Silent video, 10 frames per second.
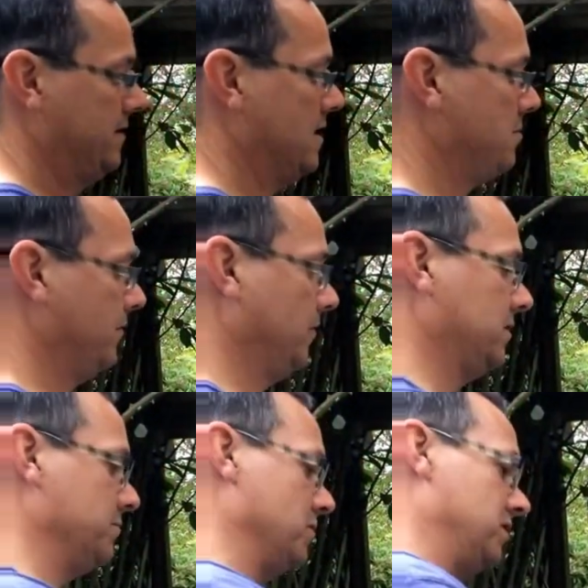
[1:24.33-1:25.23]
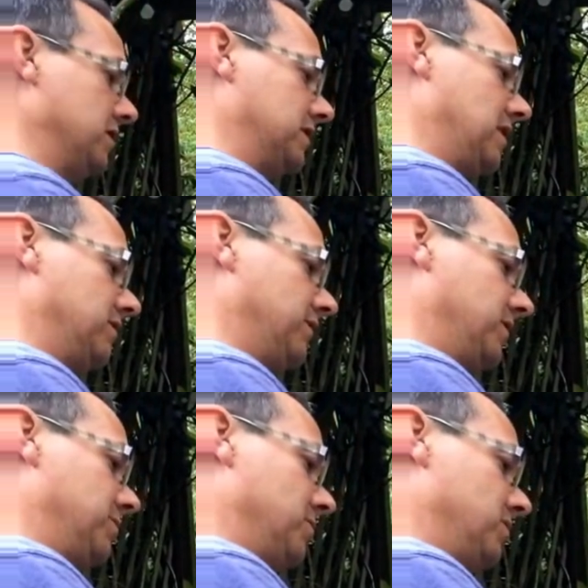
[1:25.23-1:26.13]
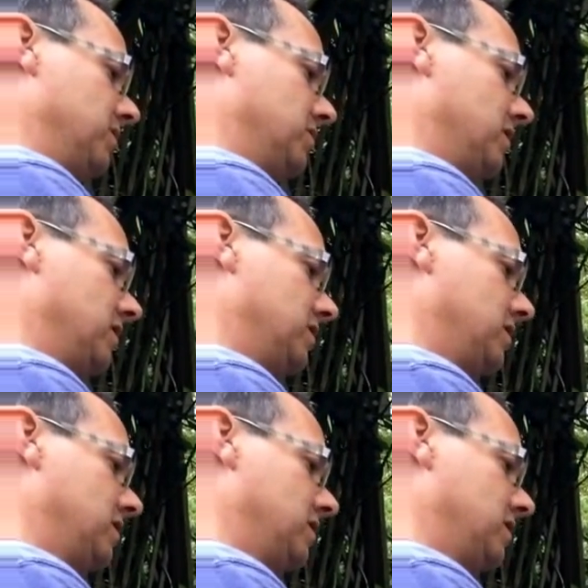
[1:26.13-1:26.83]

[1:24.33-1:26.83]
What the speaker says: How about for smoothness? How is it for smoothness, Josh?